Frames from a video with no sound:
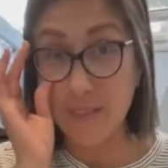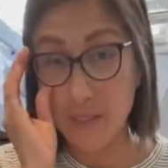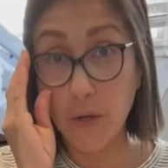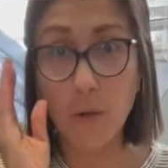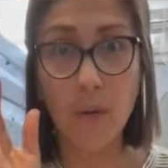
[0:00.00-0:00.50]

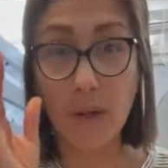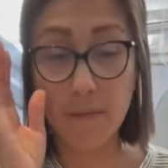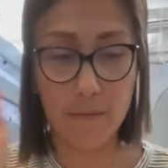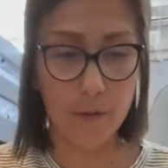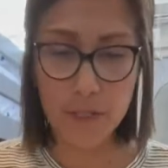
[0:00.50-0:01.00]
so
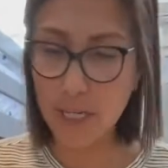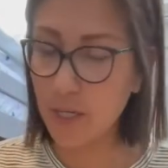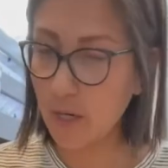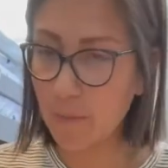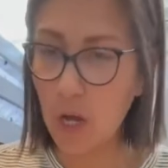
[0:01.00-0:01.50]
first I
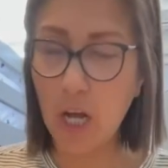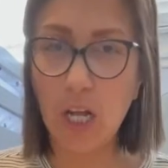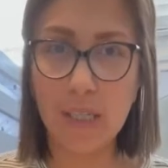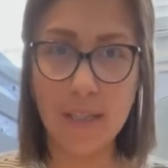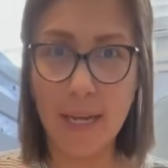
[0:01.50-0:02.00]
took them
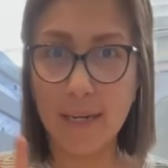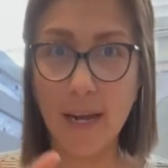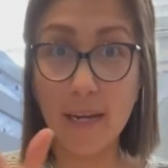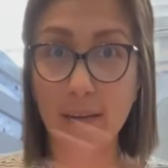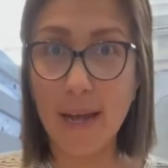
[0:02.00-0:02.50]
all and
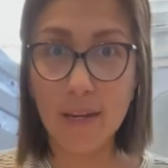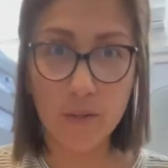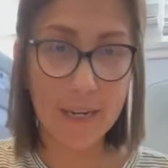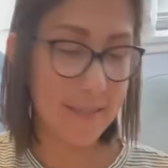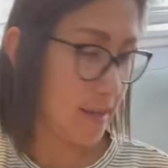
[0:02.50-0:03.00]
kind of
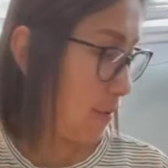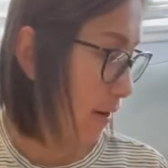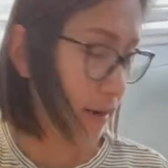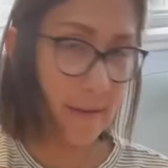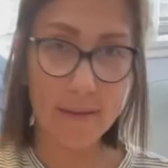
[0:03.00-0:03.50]
categorized them
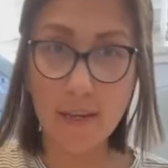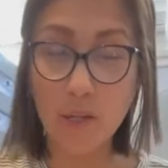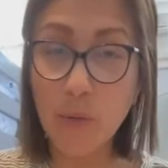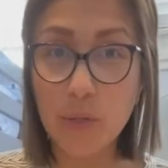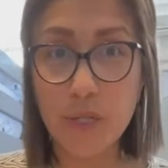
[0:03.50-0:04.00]
on the
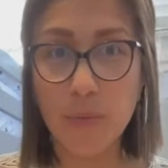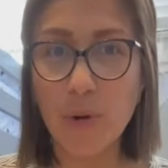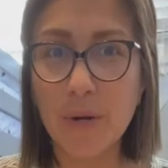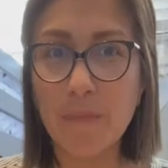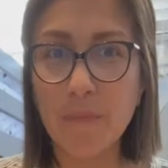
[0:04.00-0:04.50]
other poster
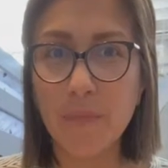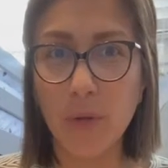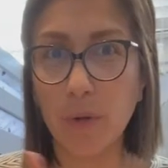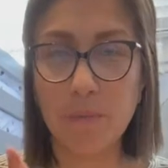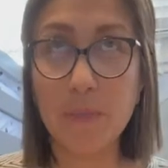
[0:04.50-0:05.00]
board
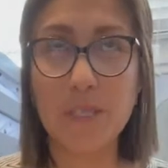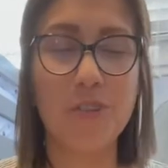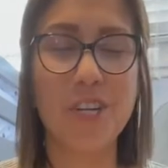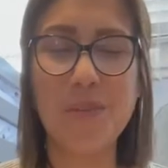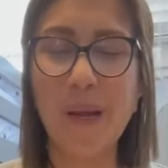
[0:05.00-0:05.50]
or
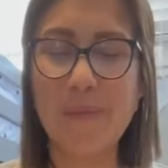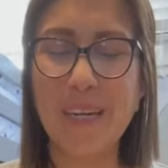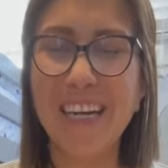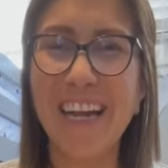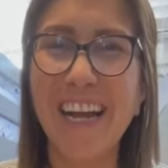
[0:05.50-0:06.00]
construction
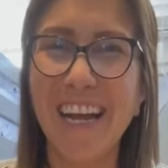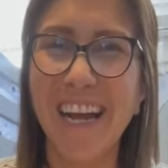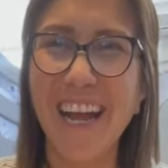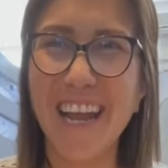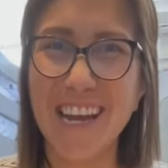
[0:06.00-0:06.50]
paper
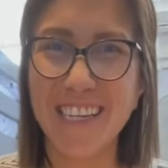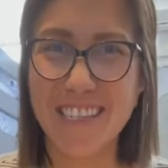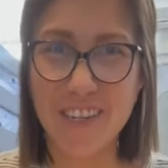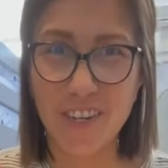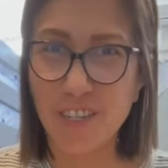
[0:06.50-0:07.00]

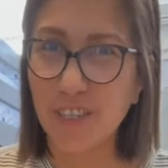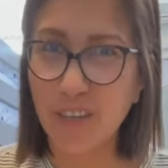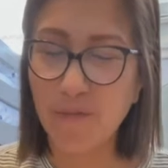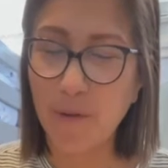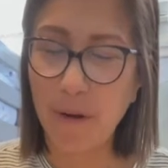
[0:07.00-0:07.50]
and started to
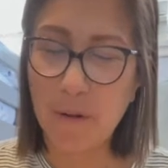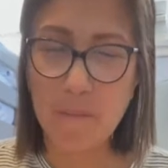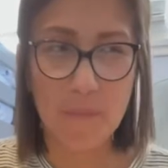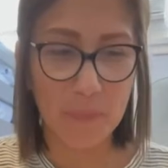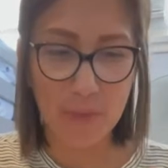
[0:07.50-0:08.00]
look for
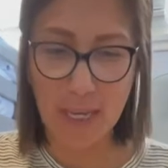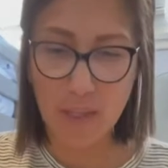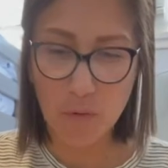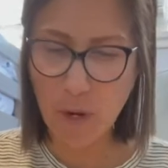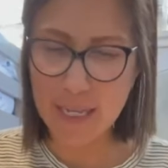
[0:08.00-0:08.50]

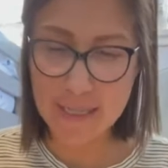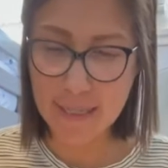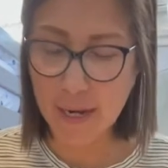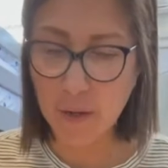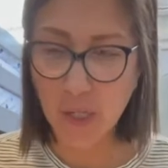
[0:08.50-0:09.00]
like the ways
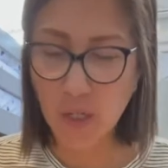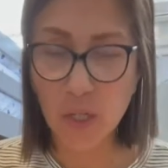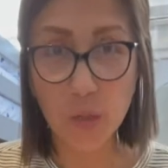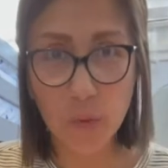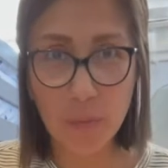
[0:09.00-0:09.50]
that I
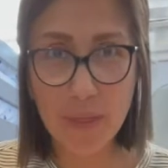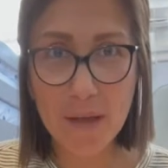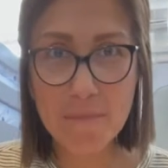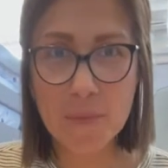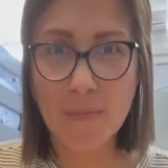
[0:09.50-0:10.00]
could group
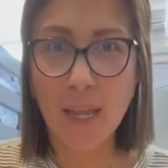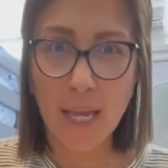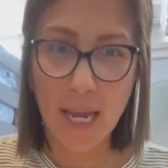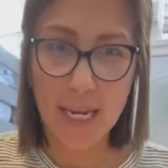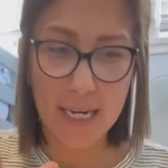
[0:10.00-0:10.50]
them.
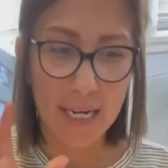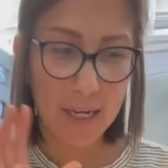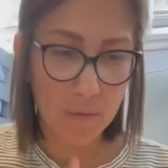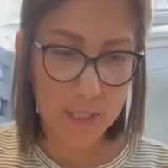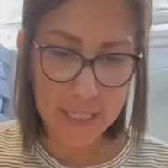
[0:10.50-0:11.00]

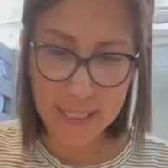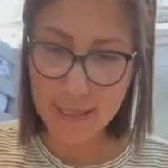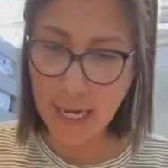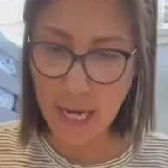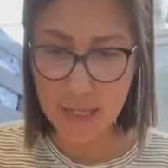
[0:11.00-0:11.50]
And once I did
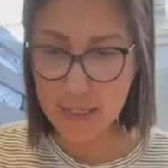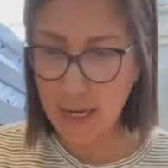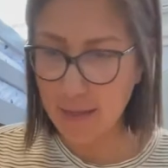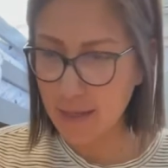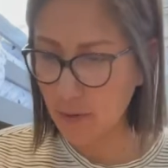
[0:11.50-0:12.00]
that, I
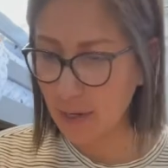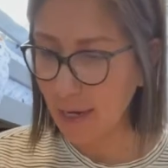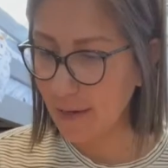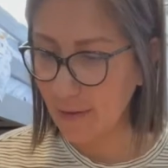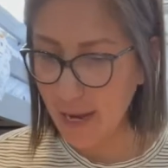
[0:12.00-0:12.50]
saw that there were
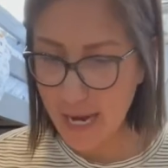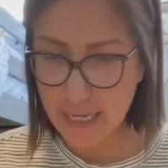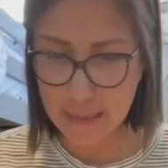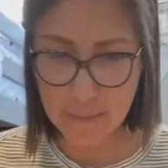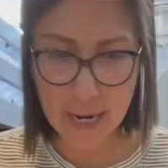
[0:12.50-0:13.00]
kind of
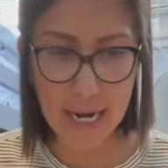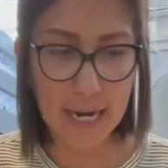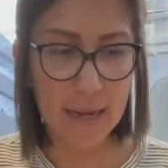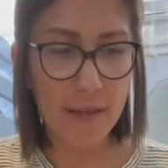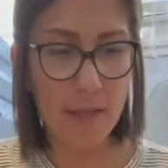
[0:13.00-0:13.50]
8 main